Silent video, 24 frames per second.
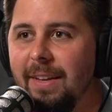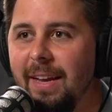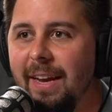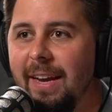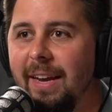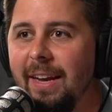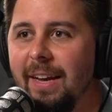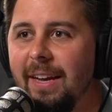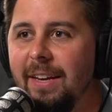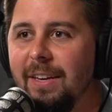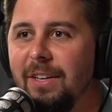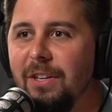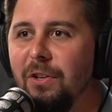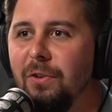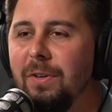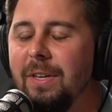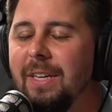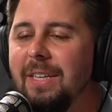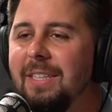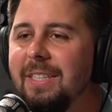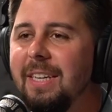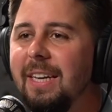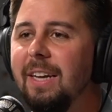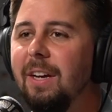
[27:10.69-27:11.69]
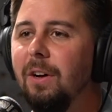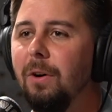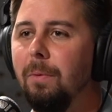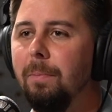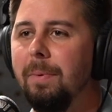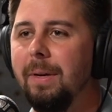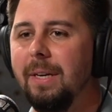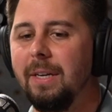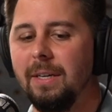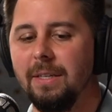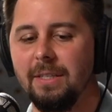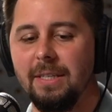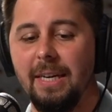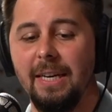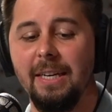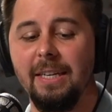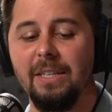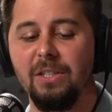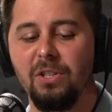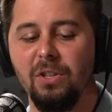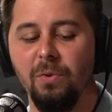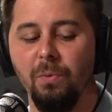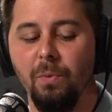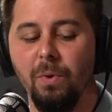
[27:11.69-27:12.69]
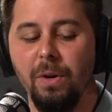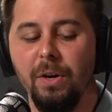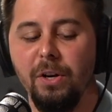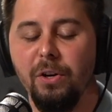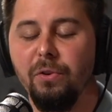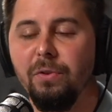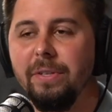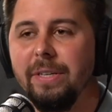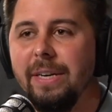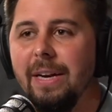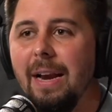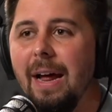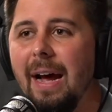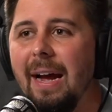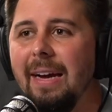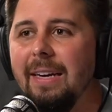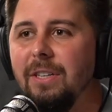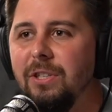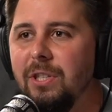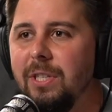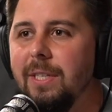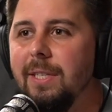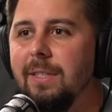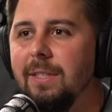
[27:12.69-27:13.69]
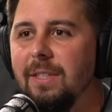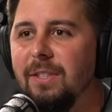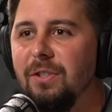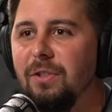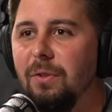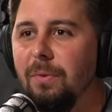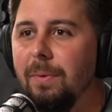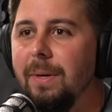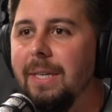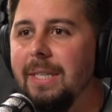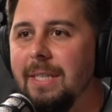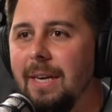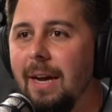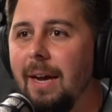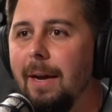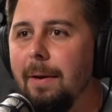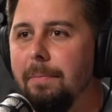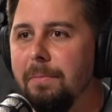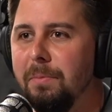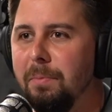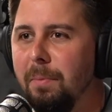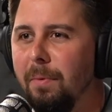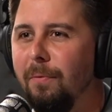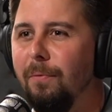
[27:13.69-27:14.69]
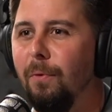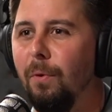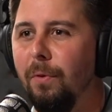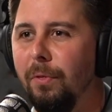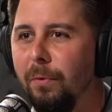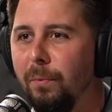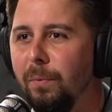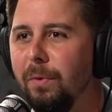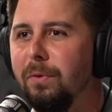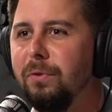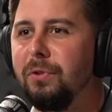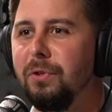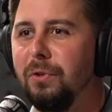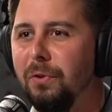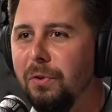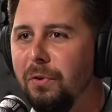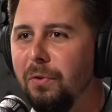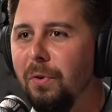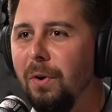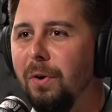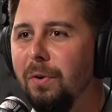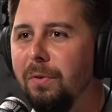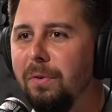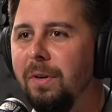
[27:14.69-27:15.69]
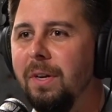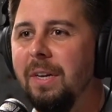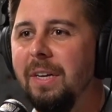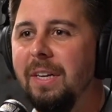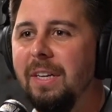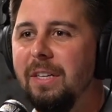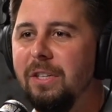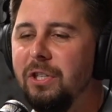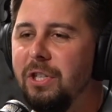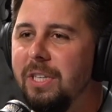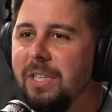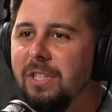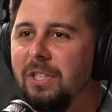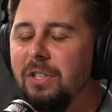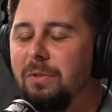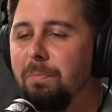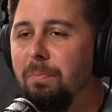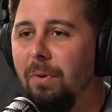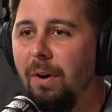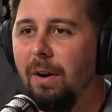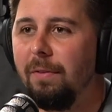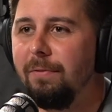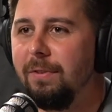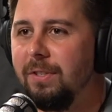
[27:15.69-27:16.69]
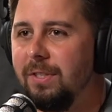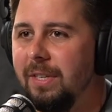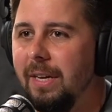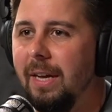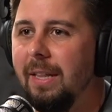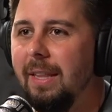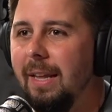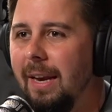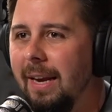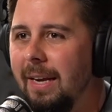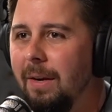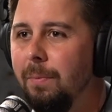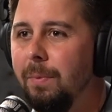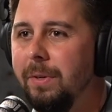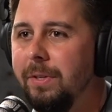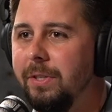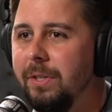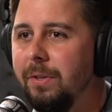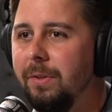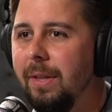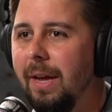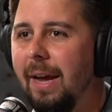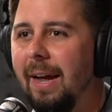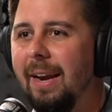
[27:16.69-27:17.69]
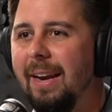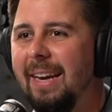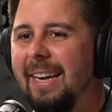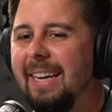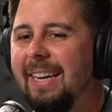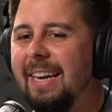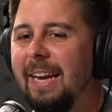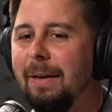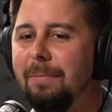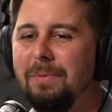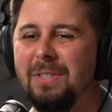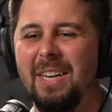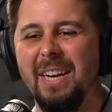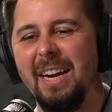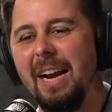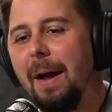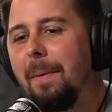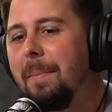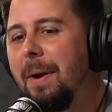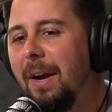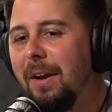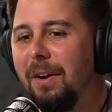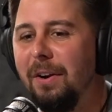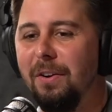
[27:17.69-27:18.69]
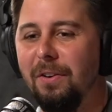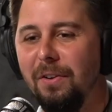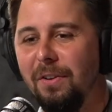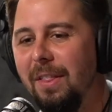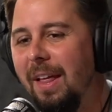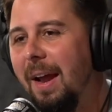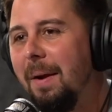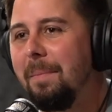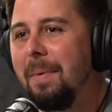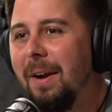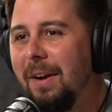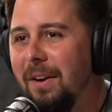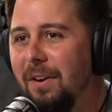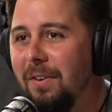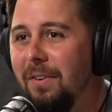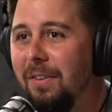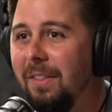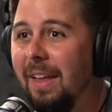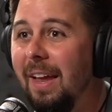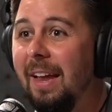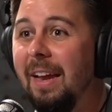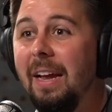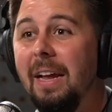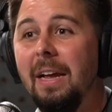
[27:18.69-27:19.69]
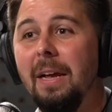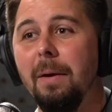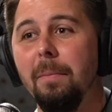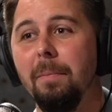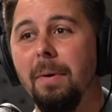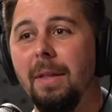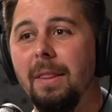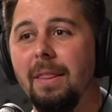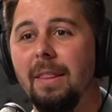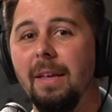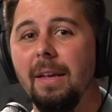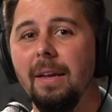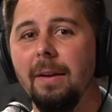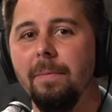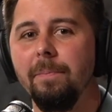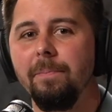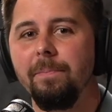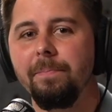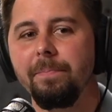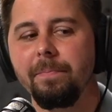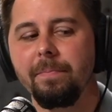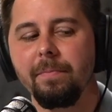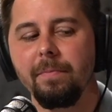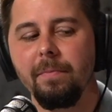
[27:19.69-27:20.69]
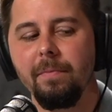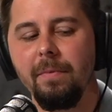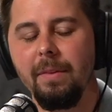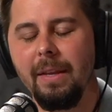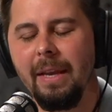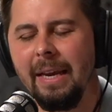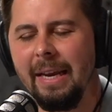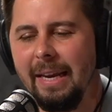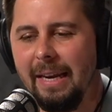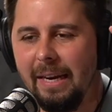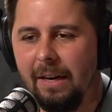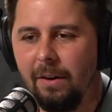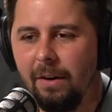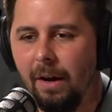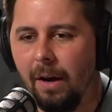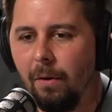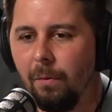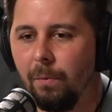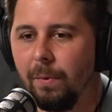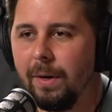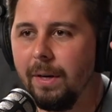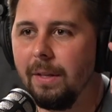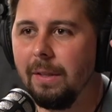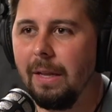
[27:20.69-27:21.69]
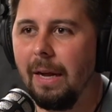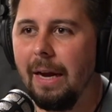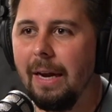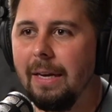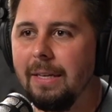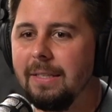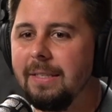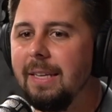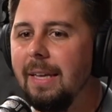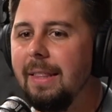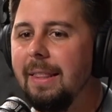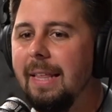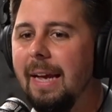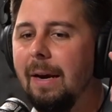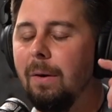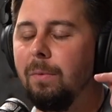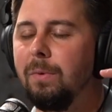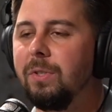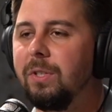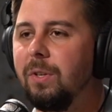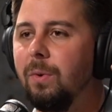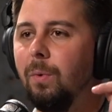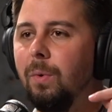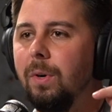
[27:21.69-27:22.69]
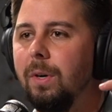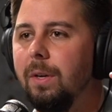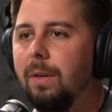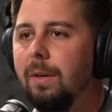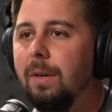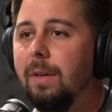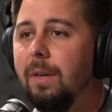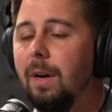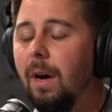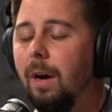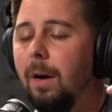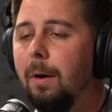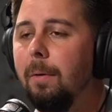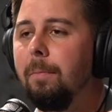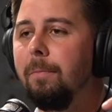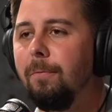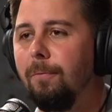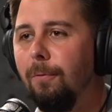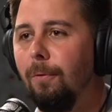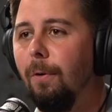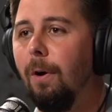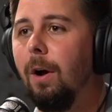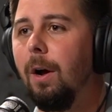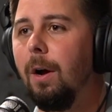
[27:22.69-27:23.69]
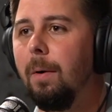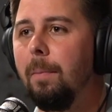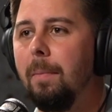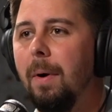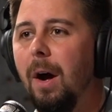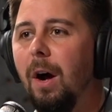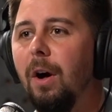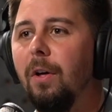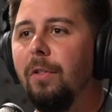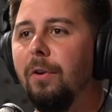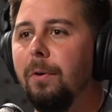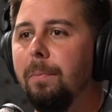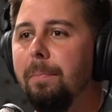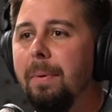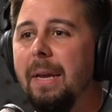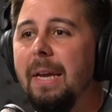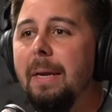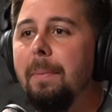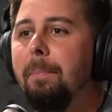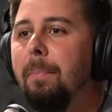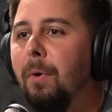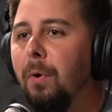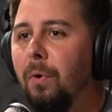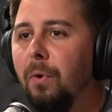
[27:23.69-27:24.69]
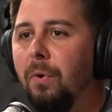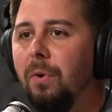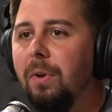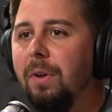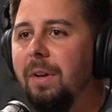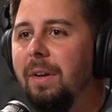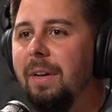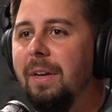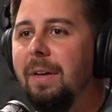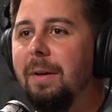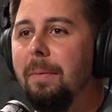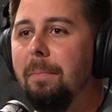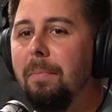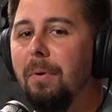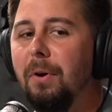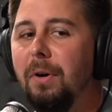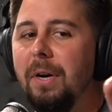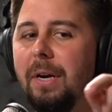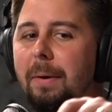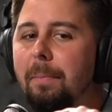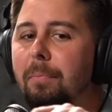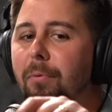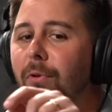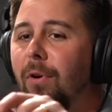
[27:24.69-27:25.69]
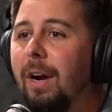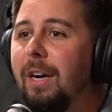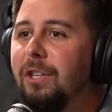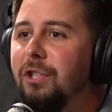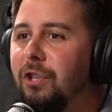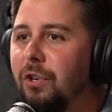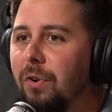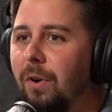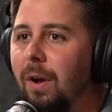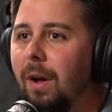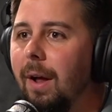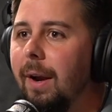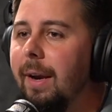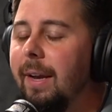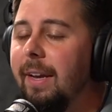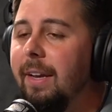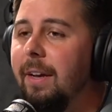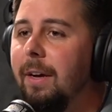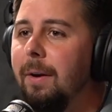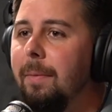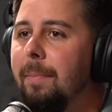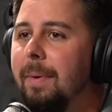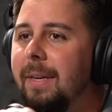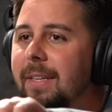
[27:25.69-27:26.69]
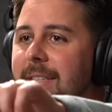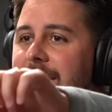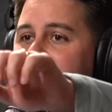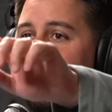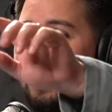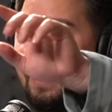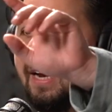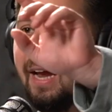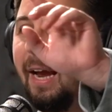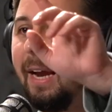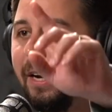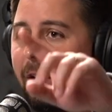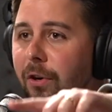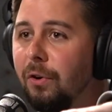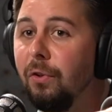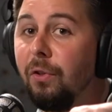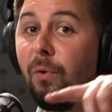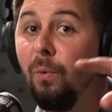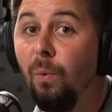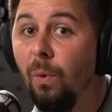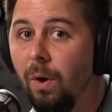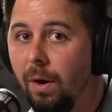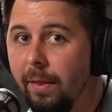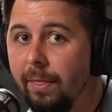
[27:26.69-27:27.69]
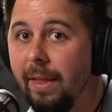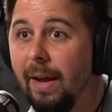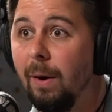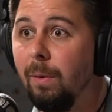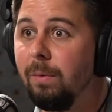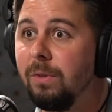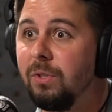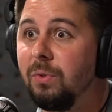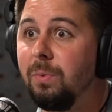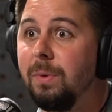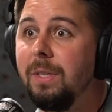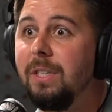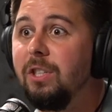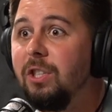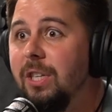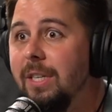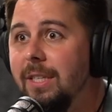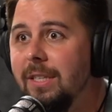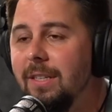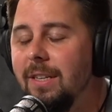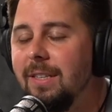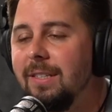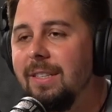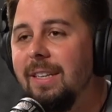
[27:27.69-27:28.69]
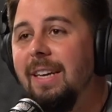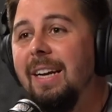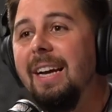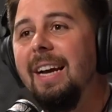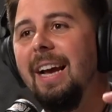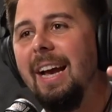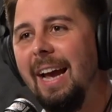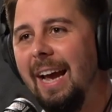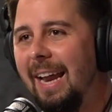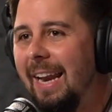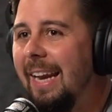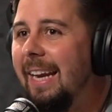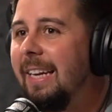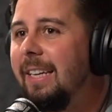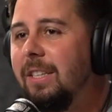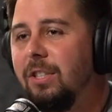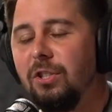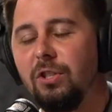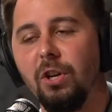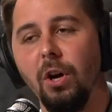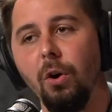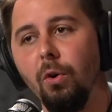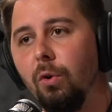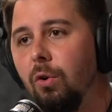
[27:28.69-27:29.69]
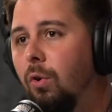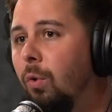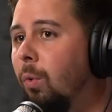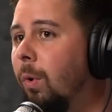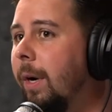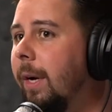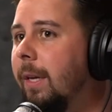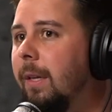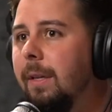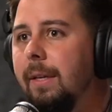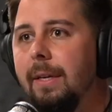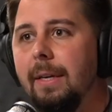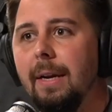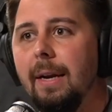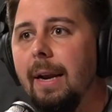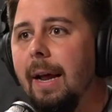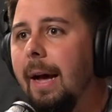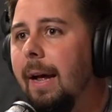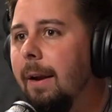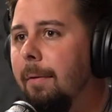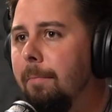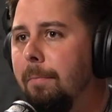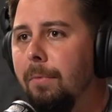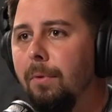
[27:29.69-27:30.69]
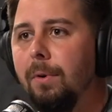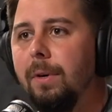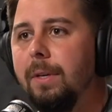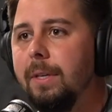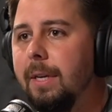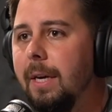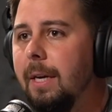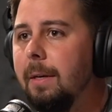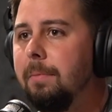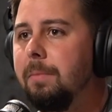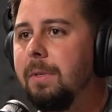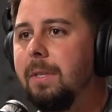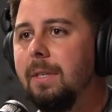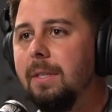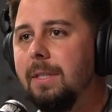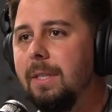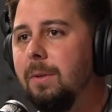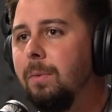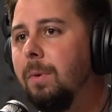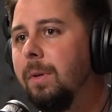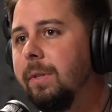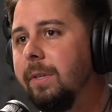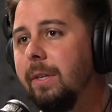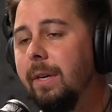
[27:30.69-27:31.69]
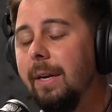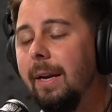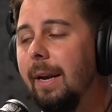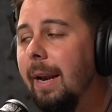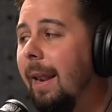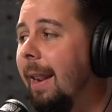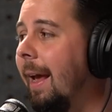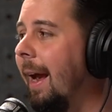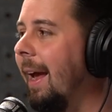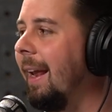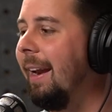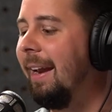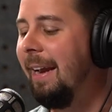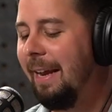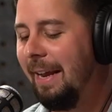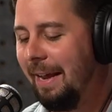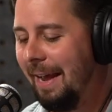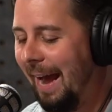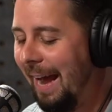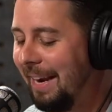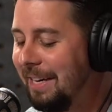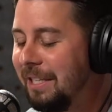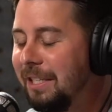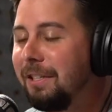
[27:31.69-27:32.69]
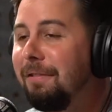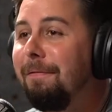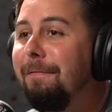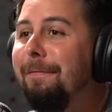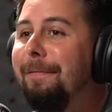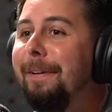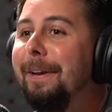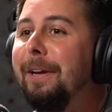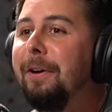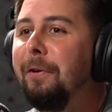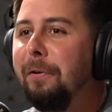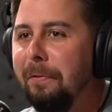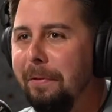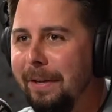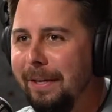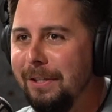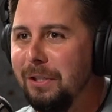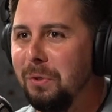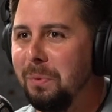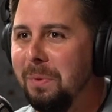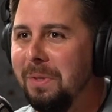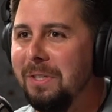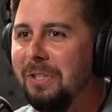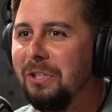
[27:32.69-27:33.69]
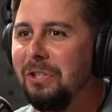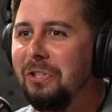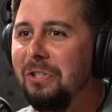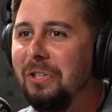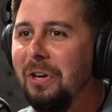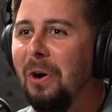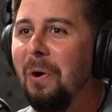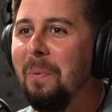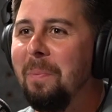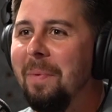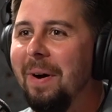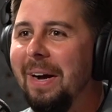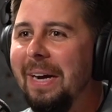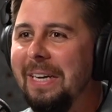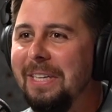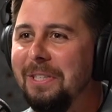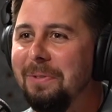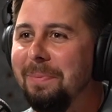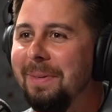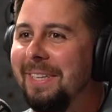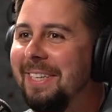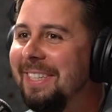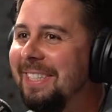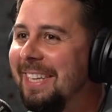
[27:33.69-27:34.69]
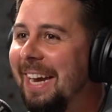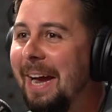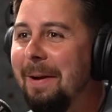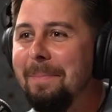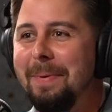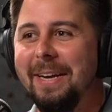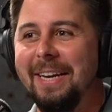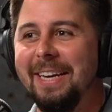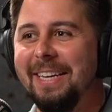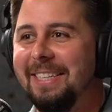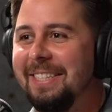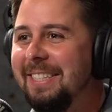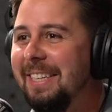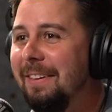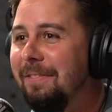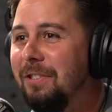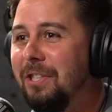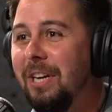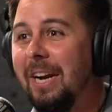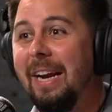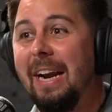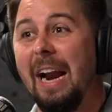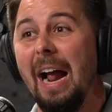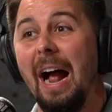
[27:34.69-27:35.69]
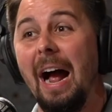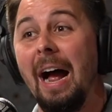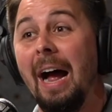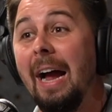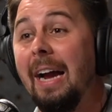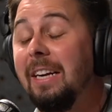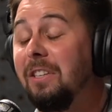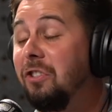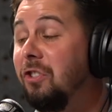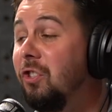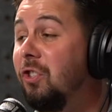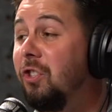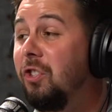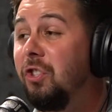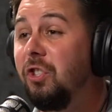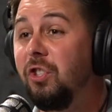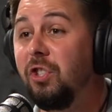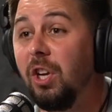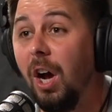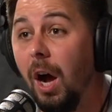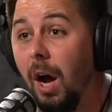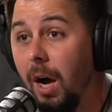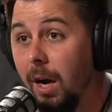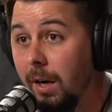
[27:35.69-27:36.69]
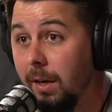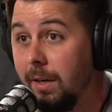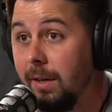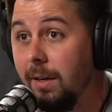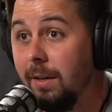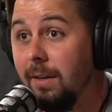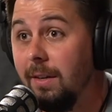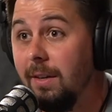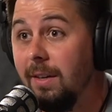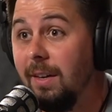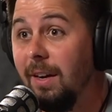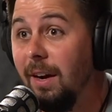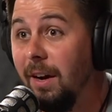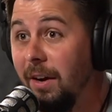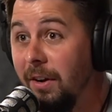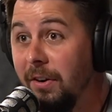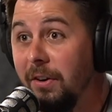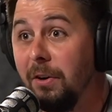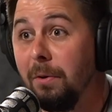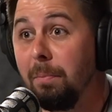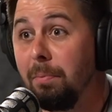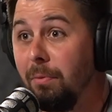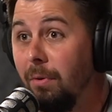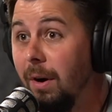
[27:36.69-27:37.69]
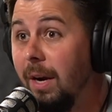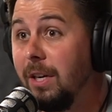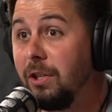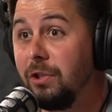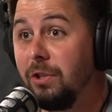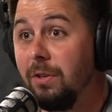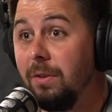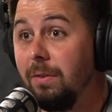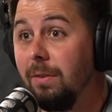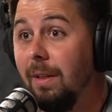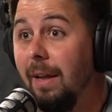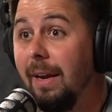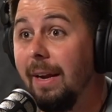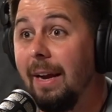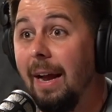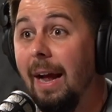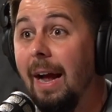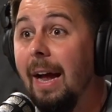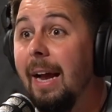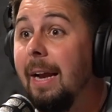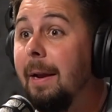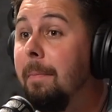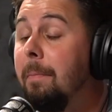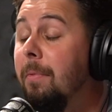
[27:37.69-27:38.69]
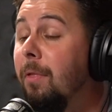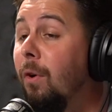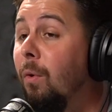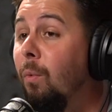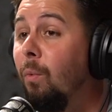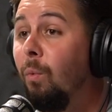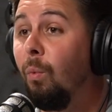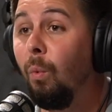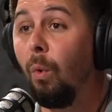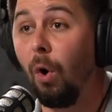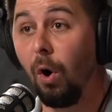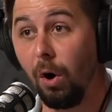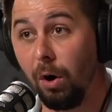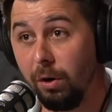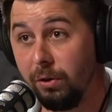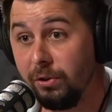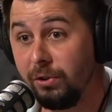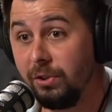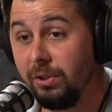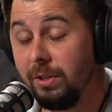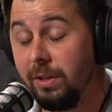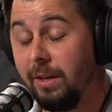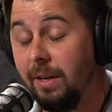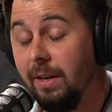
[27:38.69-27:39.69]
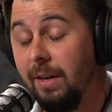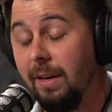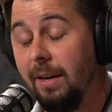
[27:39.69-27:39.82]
And you can tell because he's the one who denied Jesus three times before the rooster crowed. Jesus prophesied that he would do that. And he kept saying, I'm not going to do that. I'm not going to do that. Yeah. But then he did not realize that that was going to come from other people putting pressure on him and saying, "Hey, you're the one that was with Jesus," mm. and he so quickly denied him three times because he wasn't. And that I just feel this one so much because I'm ESFJ and I suck under pressure. Yeah. Like I am the worst.